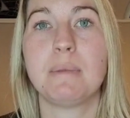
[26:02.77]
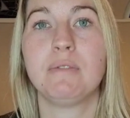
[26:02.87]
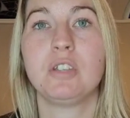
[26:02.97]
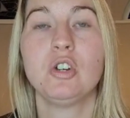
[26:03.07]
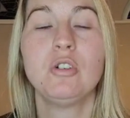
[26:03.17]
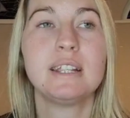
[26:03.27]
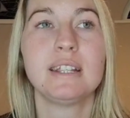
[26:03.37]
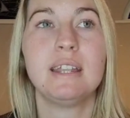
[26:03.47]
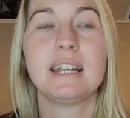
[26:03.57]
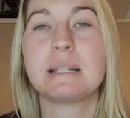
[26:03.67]
but if the dog
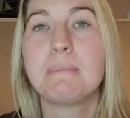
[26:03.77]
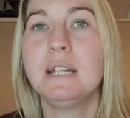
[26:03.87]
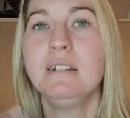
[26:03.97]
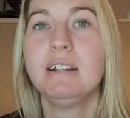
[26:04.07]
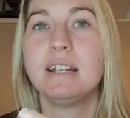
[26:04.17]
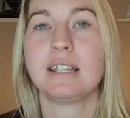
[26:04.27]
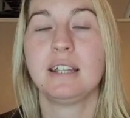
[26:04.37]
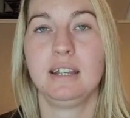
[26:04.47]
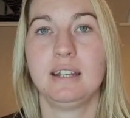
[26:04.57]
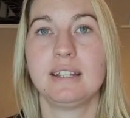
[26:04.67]
isn't experiencing
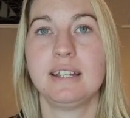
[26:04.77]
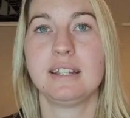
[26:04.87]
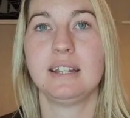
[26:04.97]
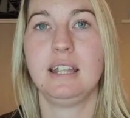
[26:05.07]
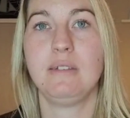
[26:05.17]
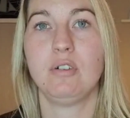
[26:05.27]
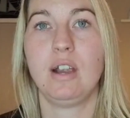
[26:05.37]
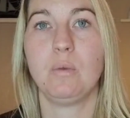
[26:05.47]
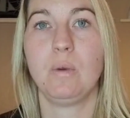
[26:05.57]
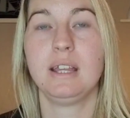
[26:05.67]
it consistently for
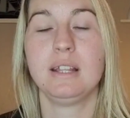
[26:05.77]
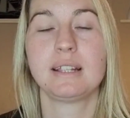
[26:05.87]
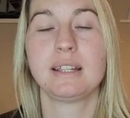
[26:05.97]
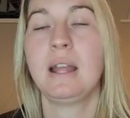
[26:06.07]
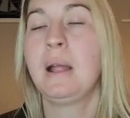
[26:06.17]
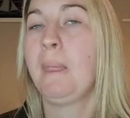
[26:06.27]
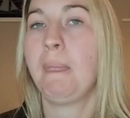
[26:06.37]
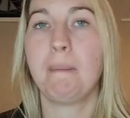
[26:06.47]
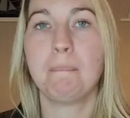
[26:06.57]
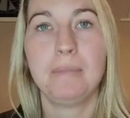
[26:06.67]
8 weeks,
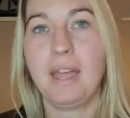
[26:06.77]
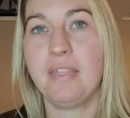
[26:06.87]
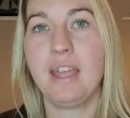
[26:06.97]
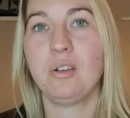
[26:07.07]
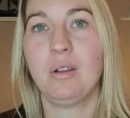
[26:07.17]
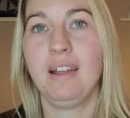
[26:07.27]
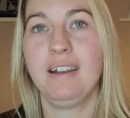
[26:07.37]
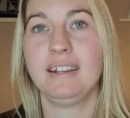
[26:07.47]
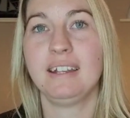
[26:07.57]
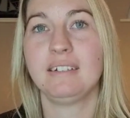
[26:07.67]
then they're not
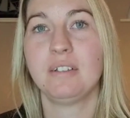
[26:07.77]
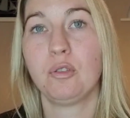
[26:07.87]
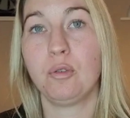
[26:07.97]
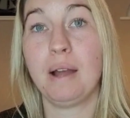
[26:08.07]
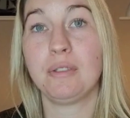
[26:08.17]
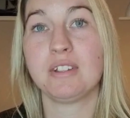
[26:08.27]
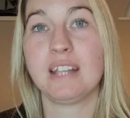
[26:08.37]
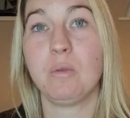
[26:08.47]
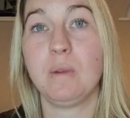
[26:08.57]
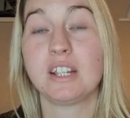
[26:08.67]
learning throughout those
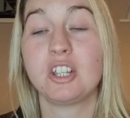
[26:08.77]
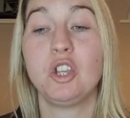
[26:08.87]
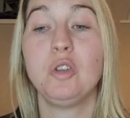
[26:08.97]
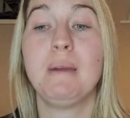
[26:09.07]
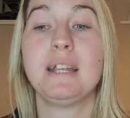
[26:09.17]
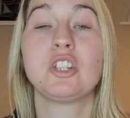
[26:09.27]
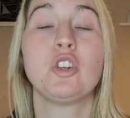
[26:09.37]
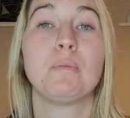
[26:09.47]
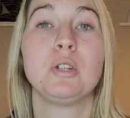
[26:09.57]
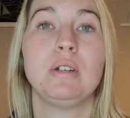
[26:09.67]
8 weeks. So you may
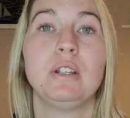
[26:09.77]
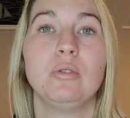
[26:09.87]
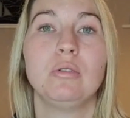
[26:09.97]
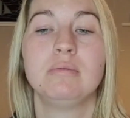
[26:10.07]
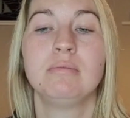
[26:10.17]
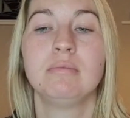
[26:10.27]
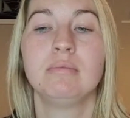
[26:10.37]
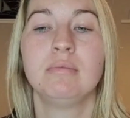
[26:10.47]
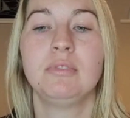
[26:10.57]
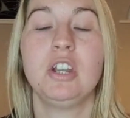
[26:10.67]
stop doing your
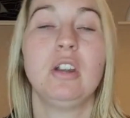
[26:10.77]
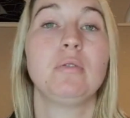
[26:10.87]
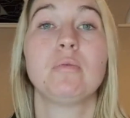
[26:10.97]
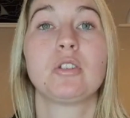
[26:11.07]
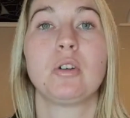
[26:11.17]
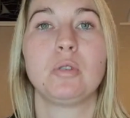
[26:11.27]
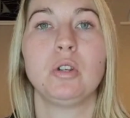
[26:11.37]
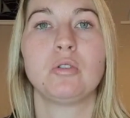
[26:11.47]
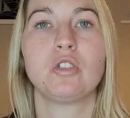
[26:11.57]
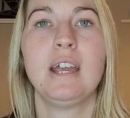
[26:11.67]

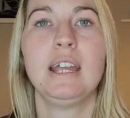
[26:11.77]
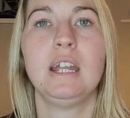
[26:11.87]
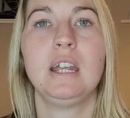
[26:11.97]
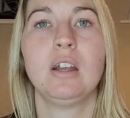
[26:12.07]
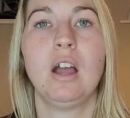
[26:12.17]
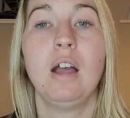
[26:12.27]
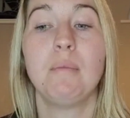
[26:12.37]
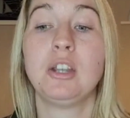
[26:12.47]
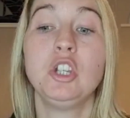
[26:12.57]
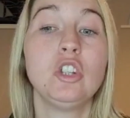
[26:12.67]
training.
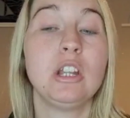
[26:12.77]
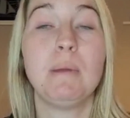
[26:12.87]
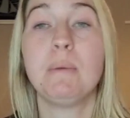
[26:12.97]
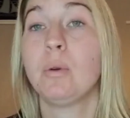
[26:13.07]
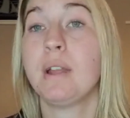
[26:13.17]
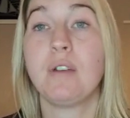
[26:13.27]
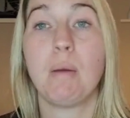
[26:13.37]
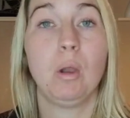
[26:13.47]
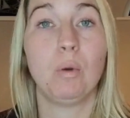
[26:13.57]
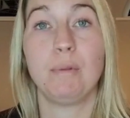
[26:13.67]
And usually people give up
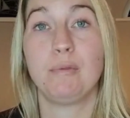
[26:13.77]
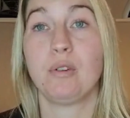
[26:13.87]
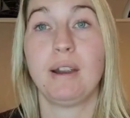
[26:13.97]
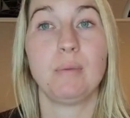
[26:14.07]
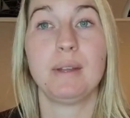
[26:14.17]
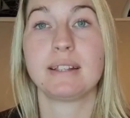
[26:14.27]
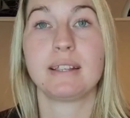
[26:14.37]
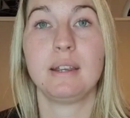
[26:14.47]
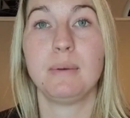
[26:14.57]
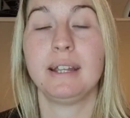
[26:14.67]
long before 8 weeks
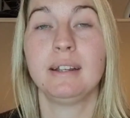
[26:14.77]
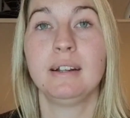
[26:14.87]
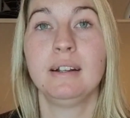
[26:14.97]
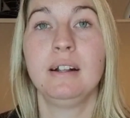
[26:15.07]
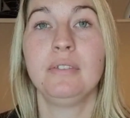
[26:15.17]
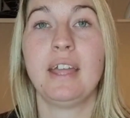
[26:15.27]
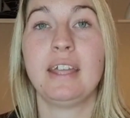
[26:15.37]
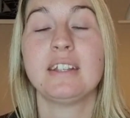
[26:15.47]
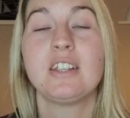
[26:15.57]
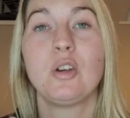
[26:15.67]
anyway.
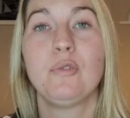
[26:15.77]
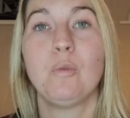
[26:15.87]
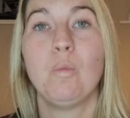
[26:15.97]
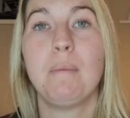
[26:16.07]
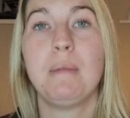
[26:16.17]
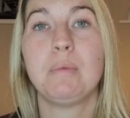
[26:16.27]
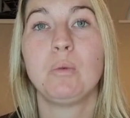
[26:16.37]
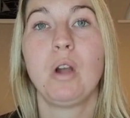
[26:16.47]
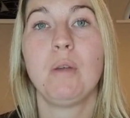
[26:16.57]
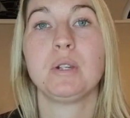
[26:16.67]
This is often why people
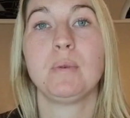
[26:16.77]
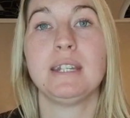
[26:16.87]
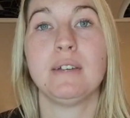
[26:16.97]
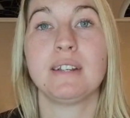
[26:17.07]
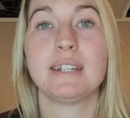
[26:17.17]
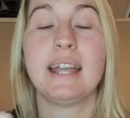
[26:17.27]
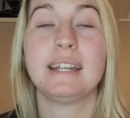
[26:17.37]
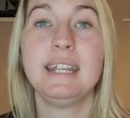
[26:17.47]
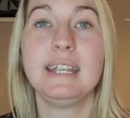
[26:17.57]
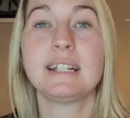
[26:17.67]
will go between different
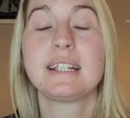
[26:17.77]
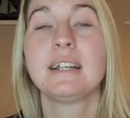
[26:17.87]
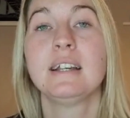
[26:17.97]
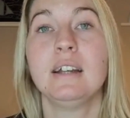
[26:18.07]
techniques,